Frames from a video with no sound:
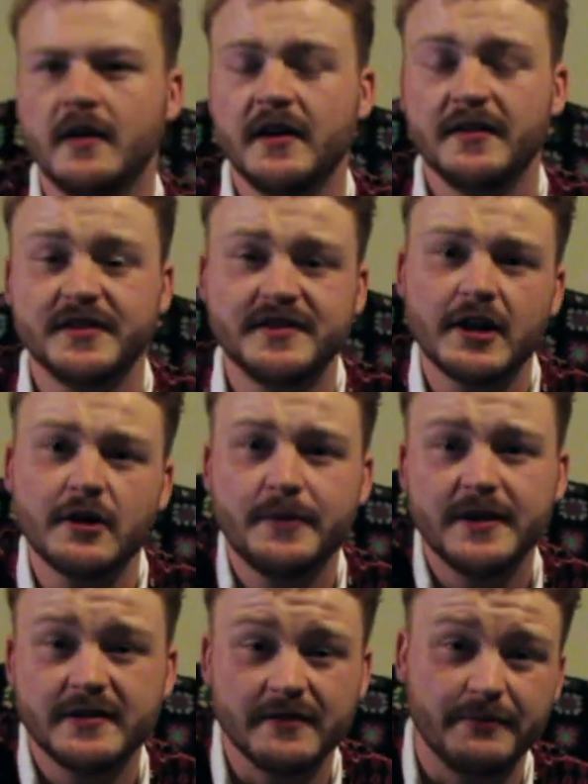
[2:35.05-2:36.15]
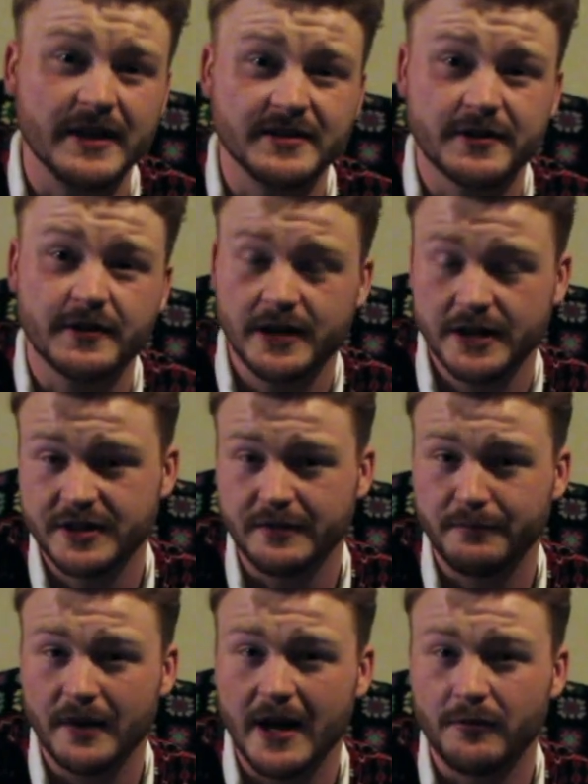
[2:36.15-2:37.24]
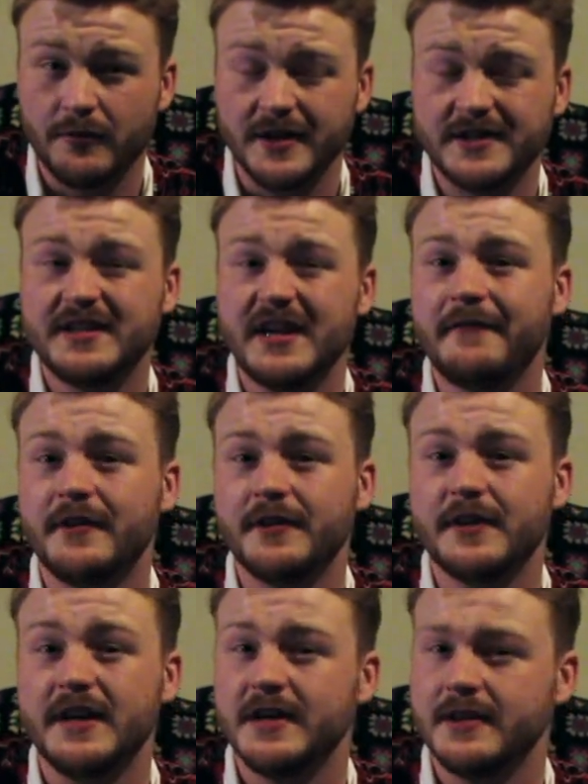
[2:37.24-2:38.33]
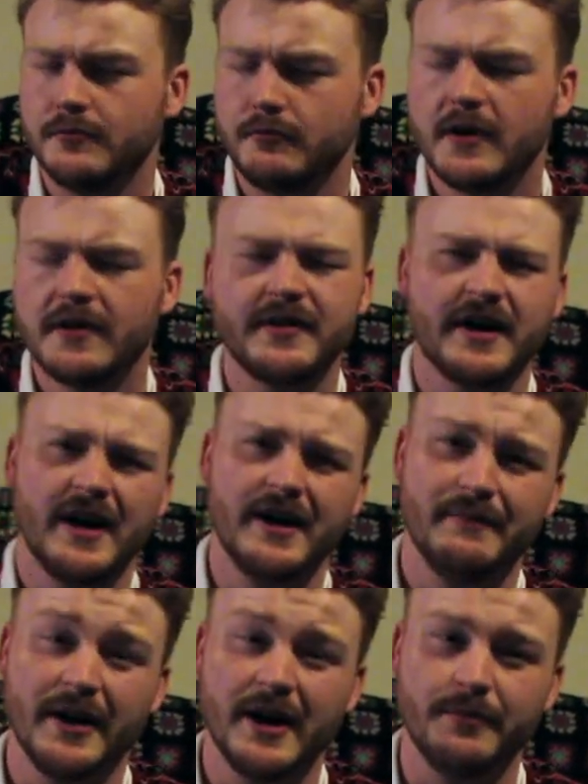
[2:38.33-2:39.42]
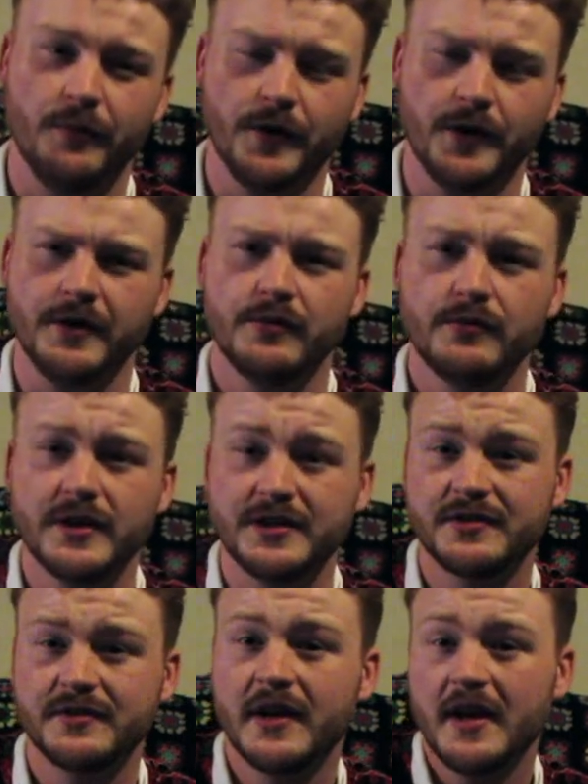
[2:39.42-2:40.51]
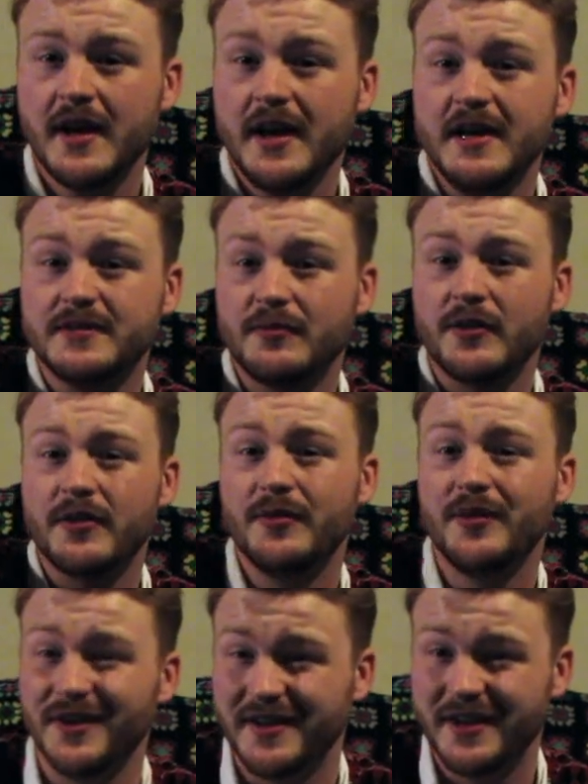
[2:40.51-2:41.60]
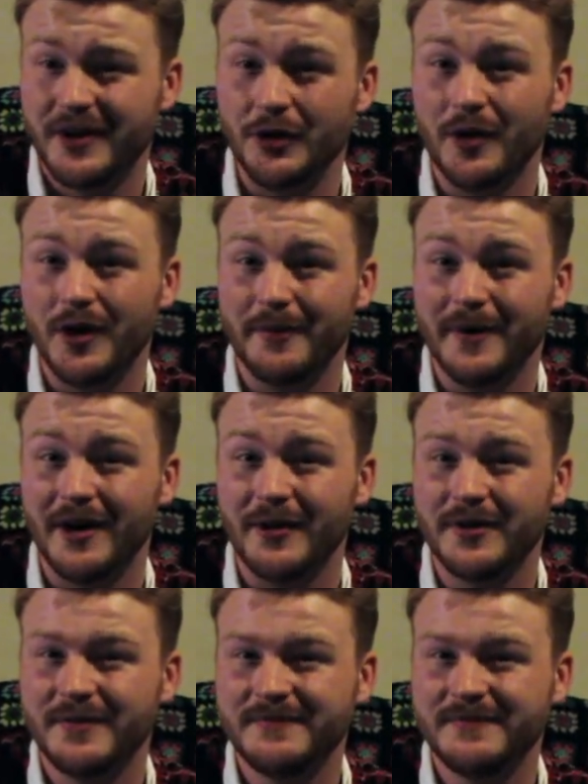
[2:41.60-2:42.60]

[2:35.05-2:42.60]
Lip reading: The centerpiece of Ben's collection at Blackwood is definitely his one-of-a-kind pipe organ, which he's more than willing to tell you all about.